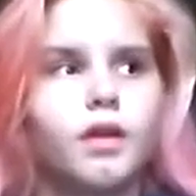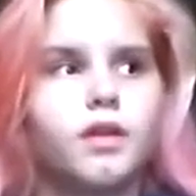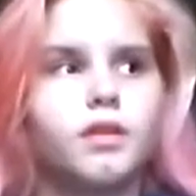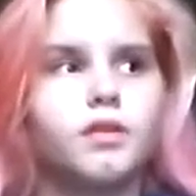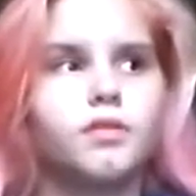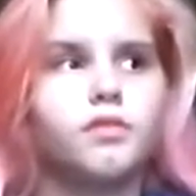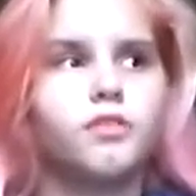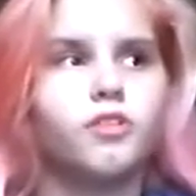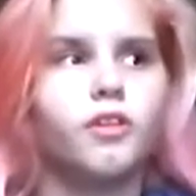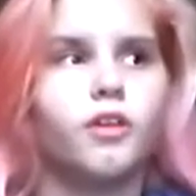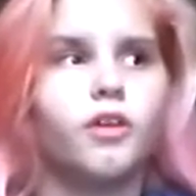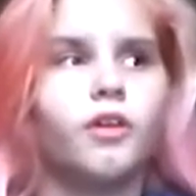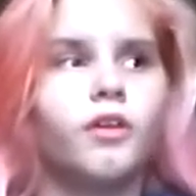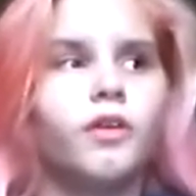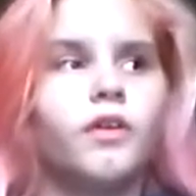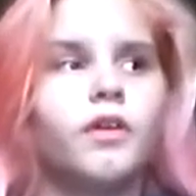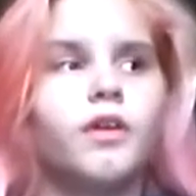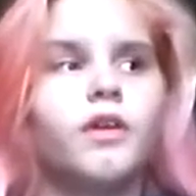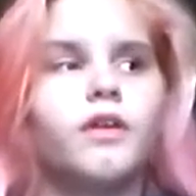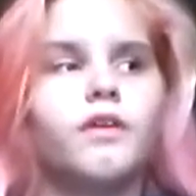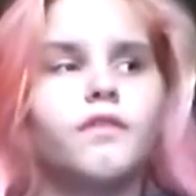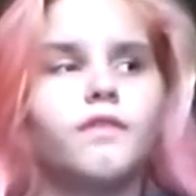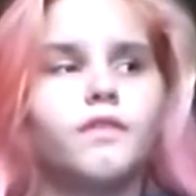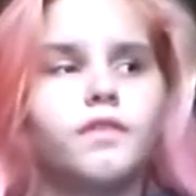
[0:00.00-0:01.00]
So
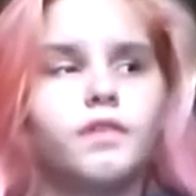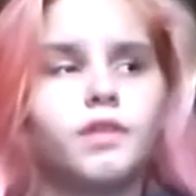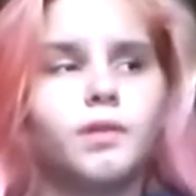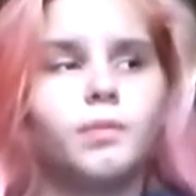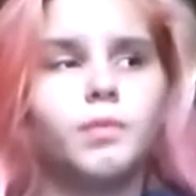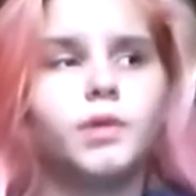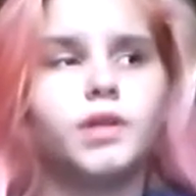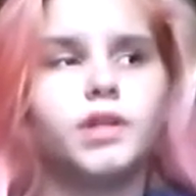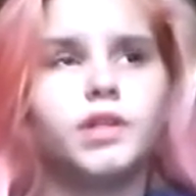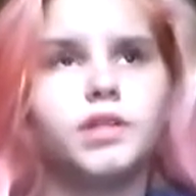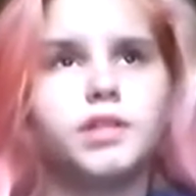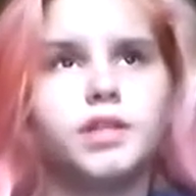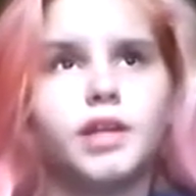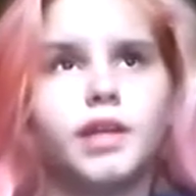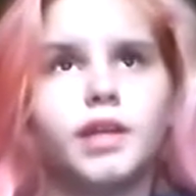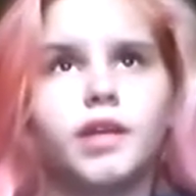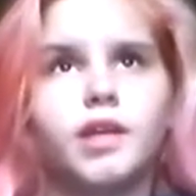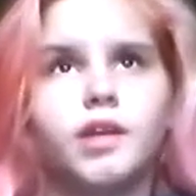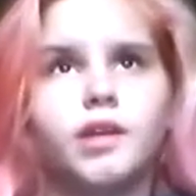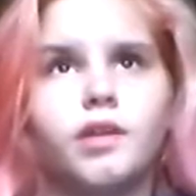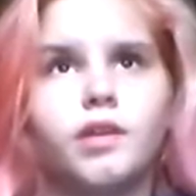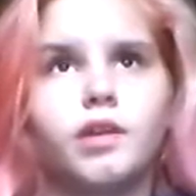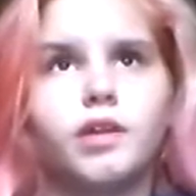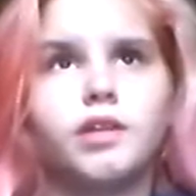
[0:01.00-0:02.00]
for someone to say
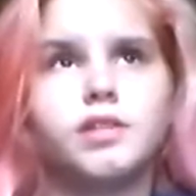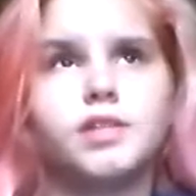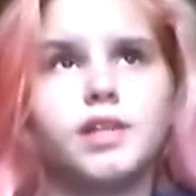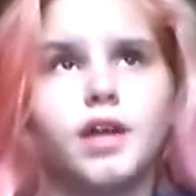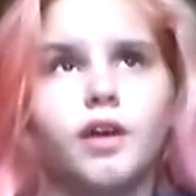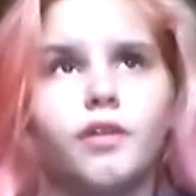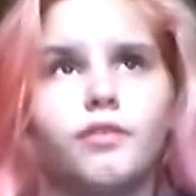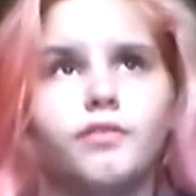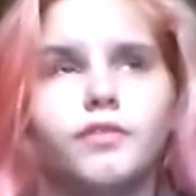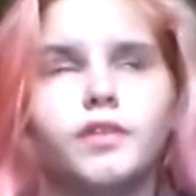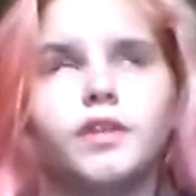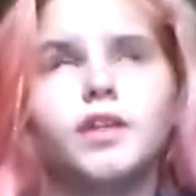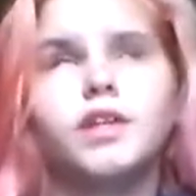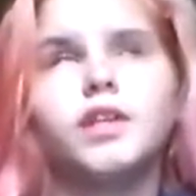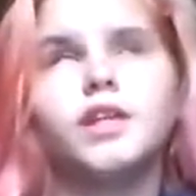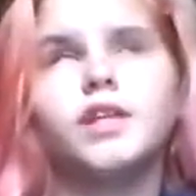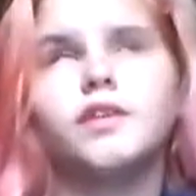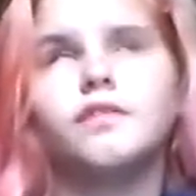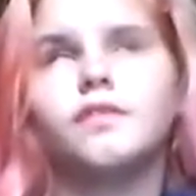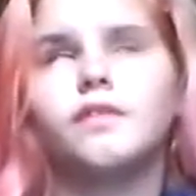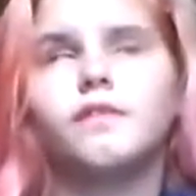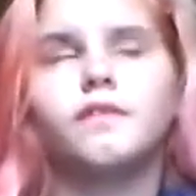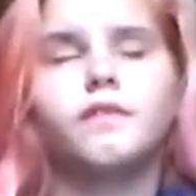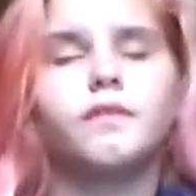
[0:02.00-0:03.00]
kill yourself,
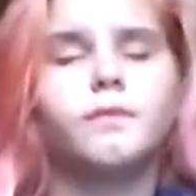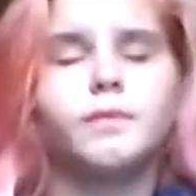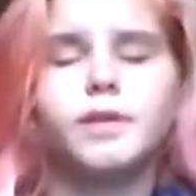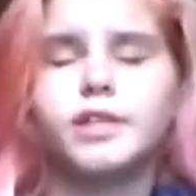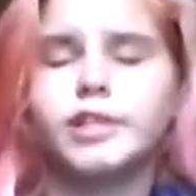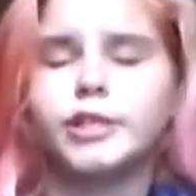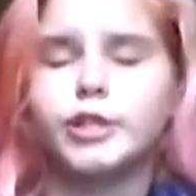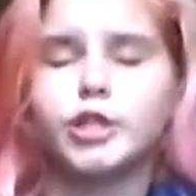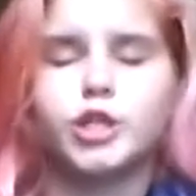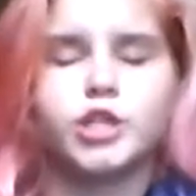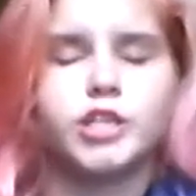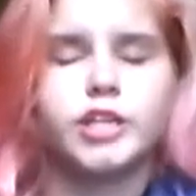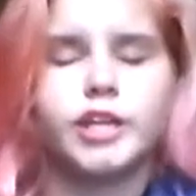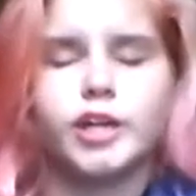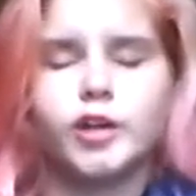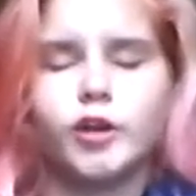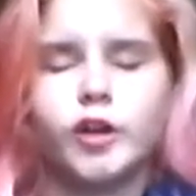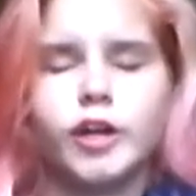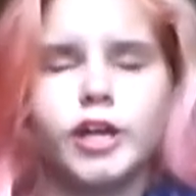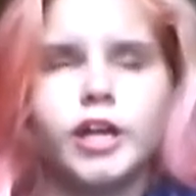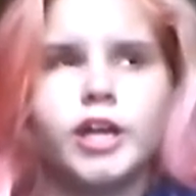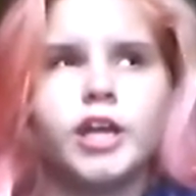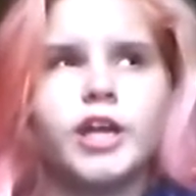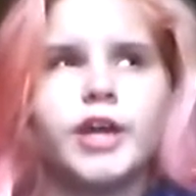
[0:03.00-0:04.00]
even for me to just hear
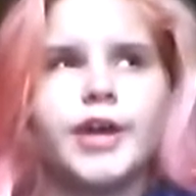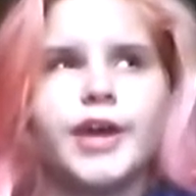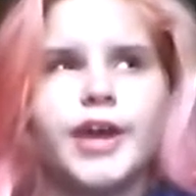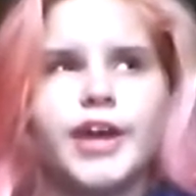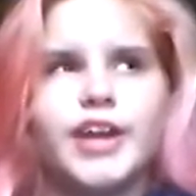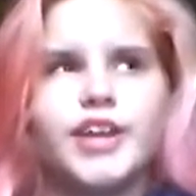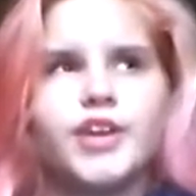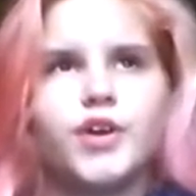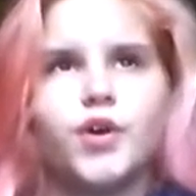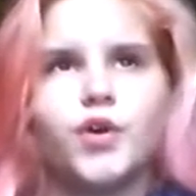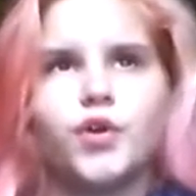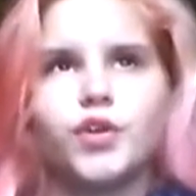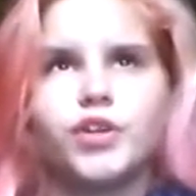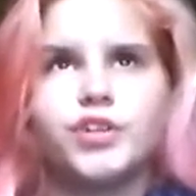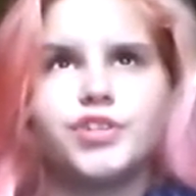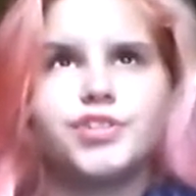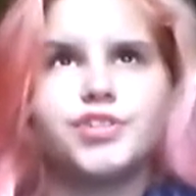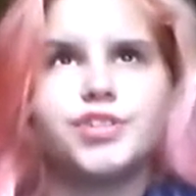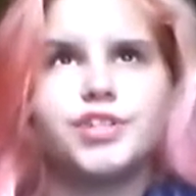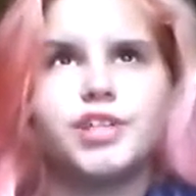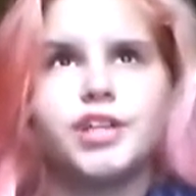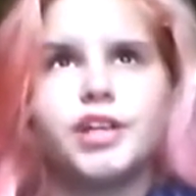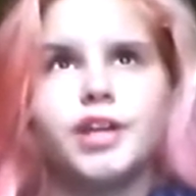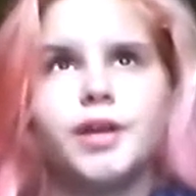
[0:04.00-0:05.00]
it, it
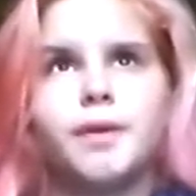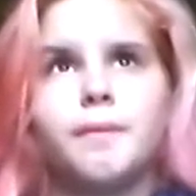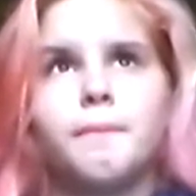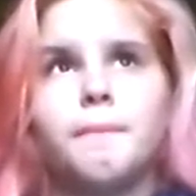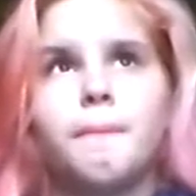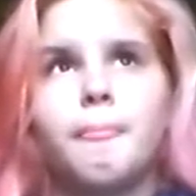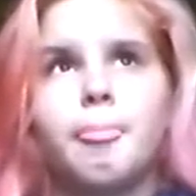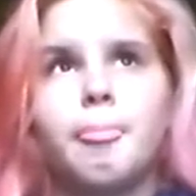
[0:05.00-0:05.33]
honestly,